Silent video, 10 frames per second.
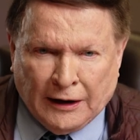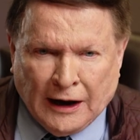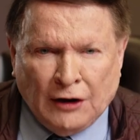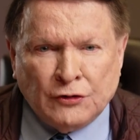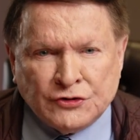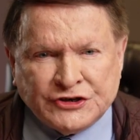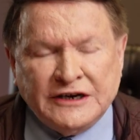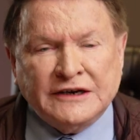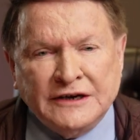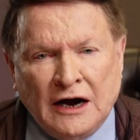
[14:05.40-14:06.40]
how you
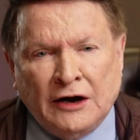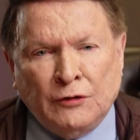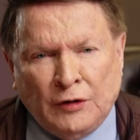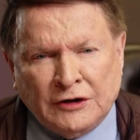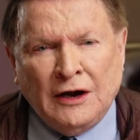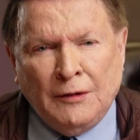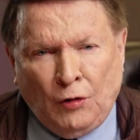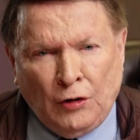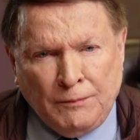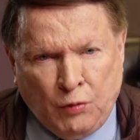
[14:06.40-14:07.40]
see it now, and what,
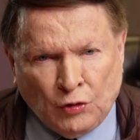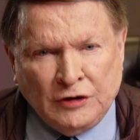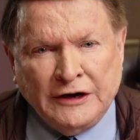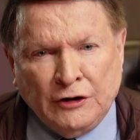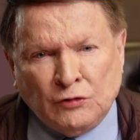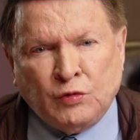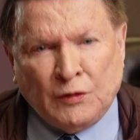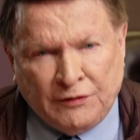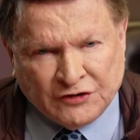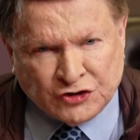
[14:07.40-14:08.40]
more importantly, not
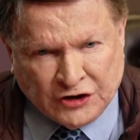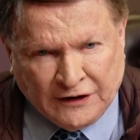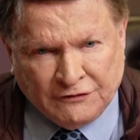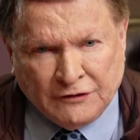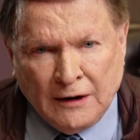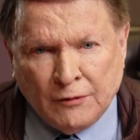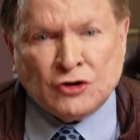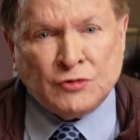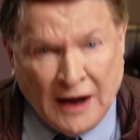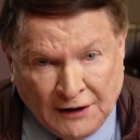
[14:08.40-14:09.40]
what we've achieved,
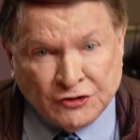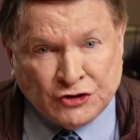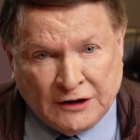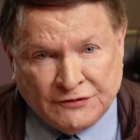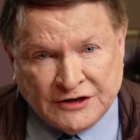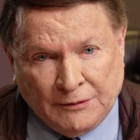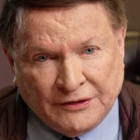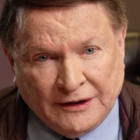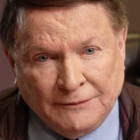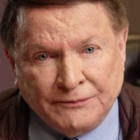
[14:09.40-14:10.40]
because we have achieved
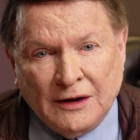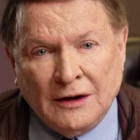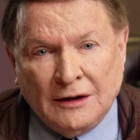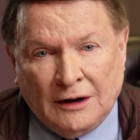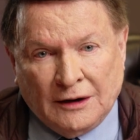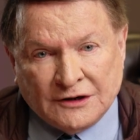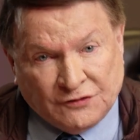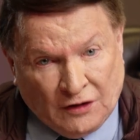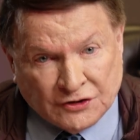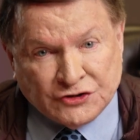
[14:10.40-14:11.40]
something
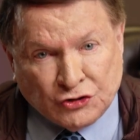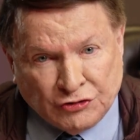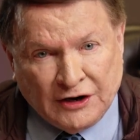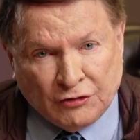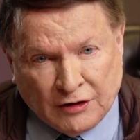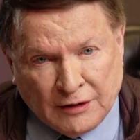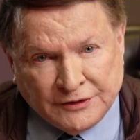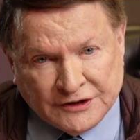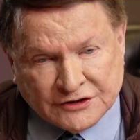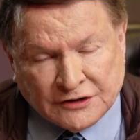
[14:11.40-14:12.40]
as far as the trade
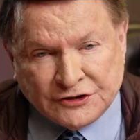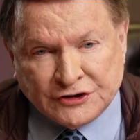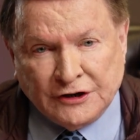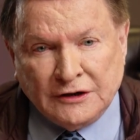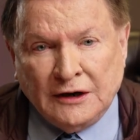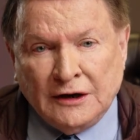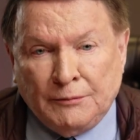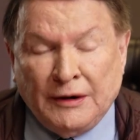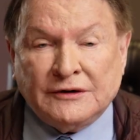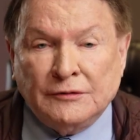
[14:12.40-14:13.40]
agreement is concerned,
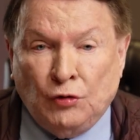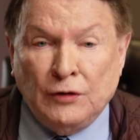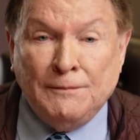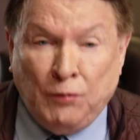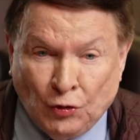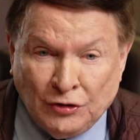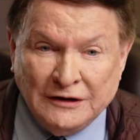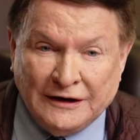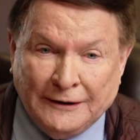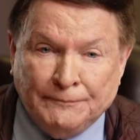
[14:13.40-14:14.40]
but more
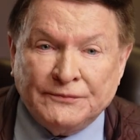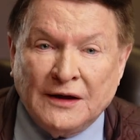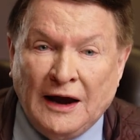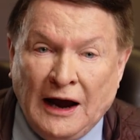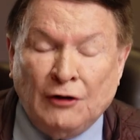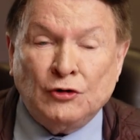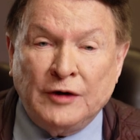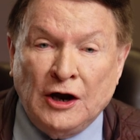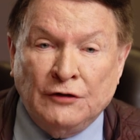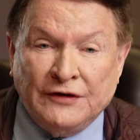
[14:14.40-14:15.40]
importantly, how
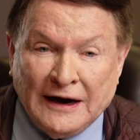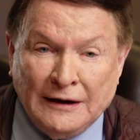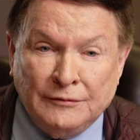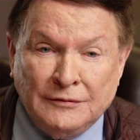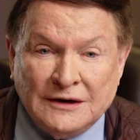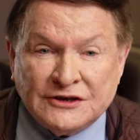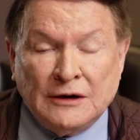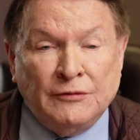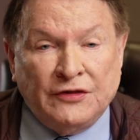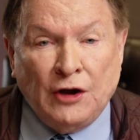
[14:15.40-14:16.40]
do we overcome
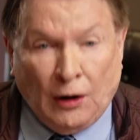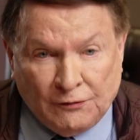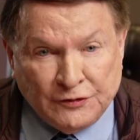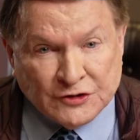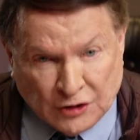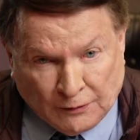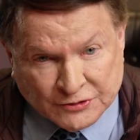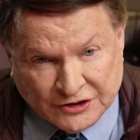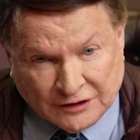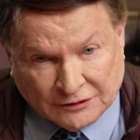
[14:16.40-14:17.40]
some of the obvious
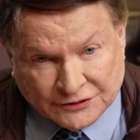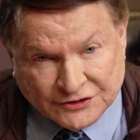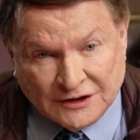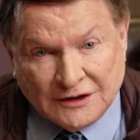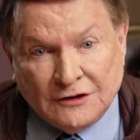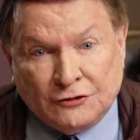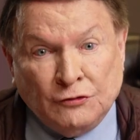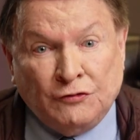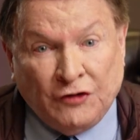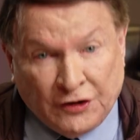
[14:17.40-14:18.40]
obstacles
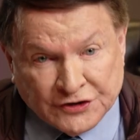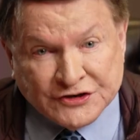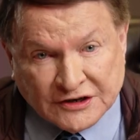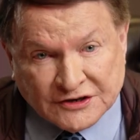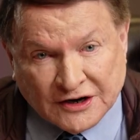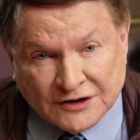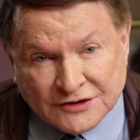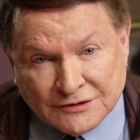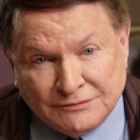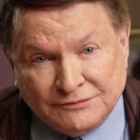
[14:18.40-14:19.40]
to further
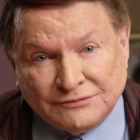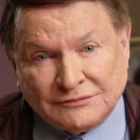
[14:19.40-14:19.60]
success?